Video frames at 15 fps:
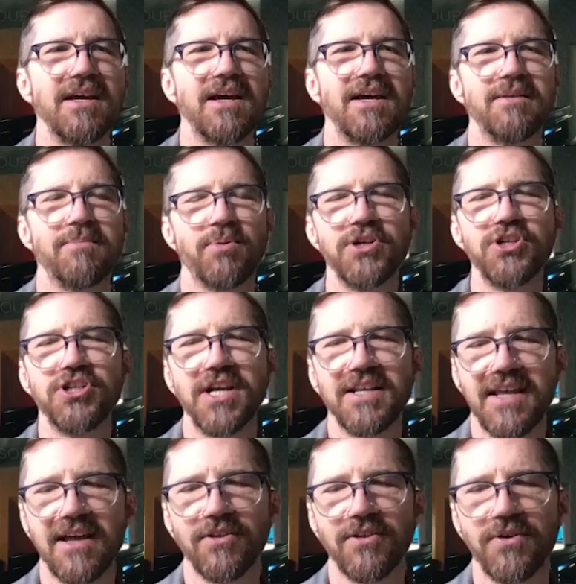and appreciate
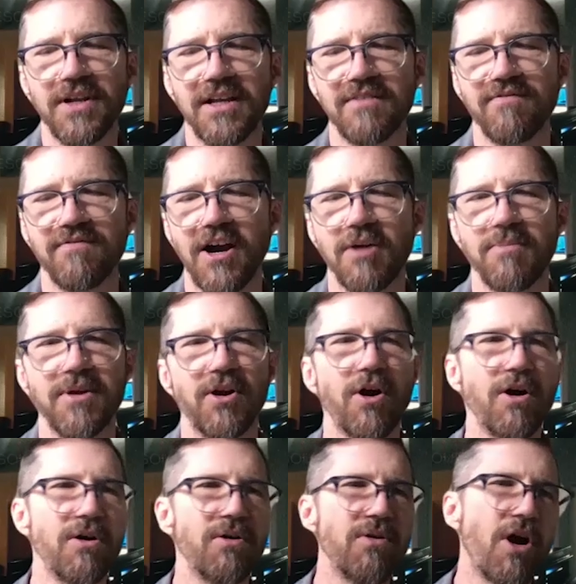that learning environment.
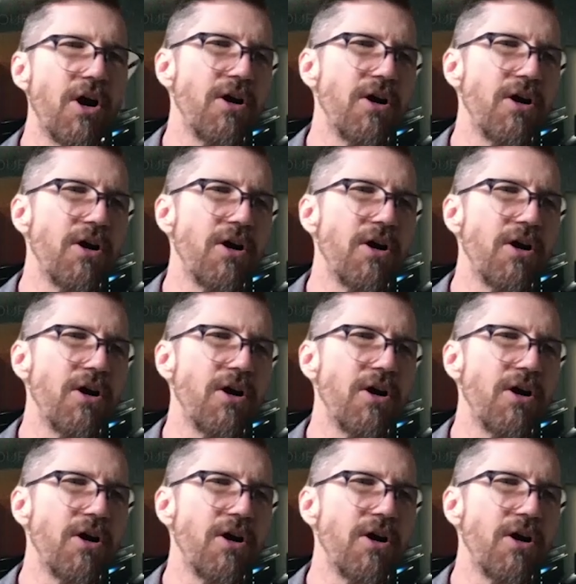Our